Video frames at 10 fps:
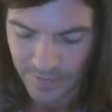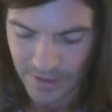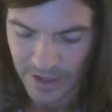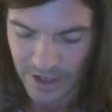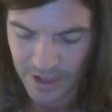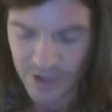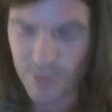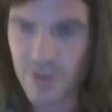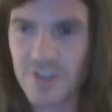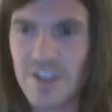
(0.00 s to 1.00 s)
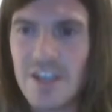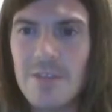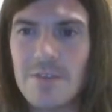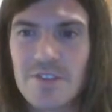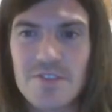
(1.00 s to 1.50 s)
Express
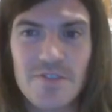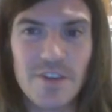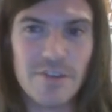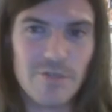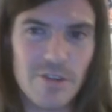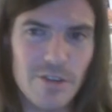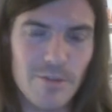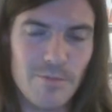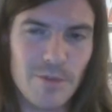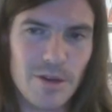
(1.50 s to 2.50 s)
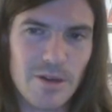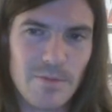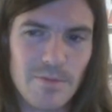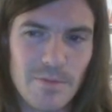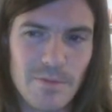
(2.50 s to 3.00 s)
Gaming's favourite number,
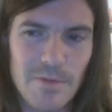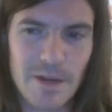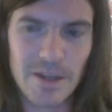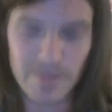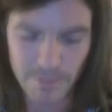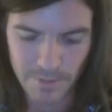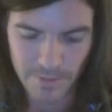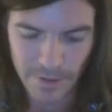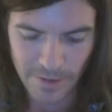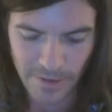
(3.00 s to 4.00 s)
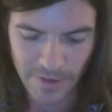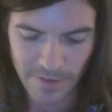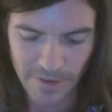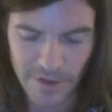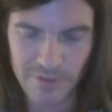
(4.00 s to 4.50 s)
and I think
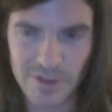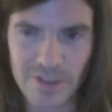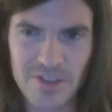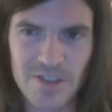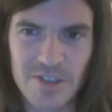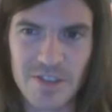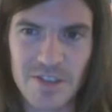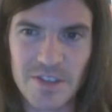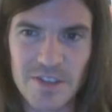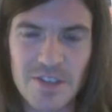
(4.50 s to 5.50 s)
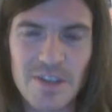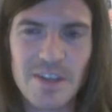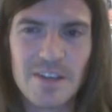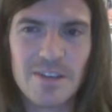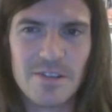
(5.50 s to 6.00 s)
favourite exceeds
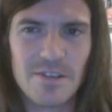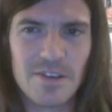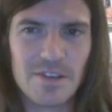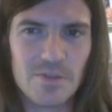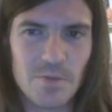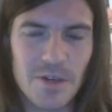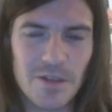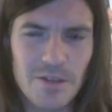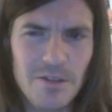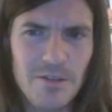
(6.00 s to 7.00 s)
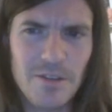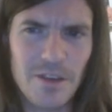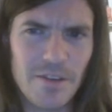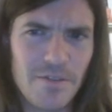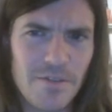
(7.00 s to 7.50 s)
as well, if
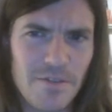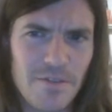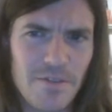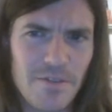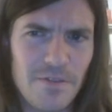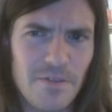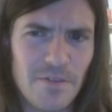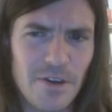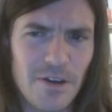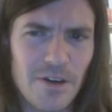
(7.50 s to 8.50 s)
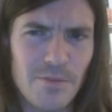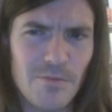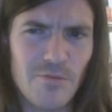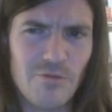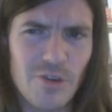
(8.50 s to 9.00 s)
I'm
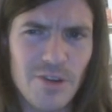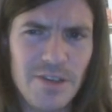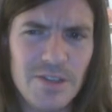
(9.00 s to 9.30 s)
right.